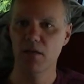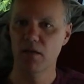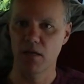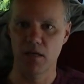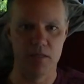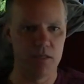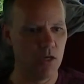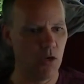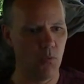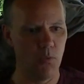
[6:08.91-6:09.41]

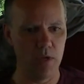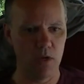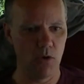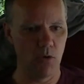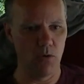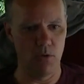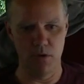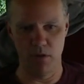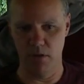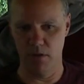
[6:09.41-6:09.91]
Until we
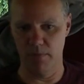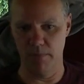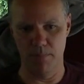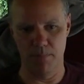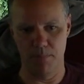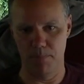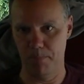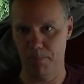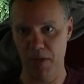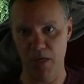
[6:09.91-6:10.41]
go to
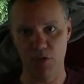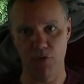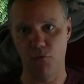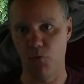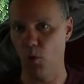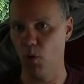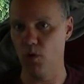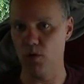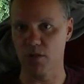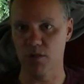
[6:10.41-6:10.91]

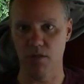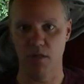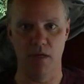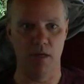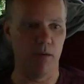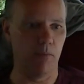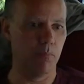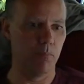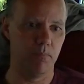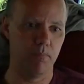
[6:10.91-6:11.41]
pitchforks
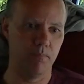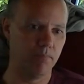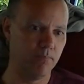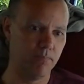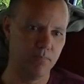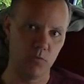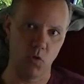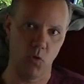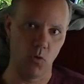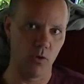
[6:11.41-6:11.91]
and
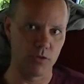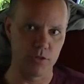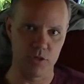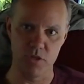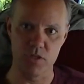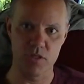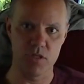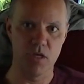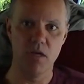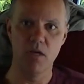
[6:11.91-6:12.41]

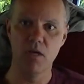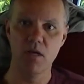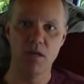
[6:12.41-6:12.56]
torches,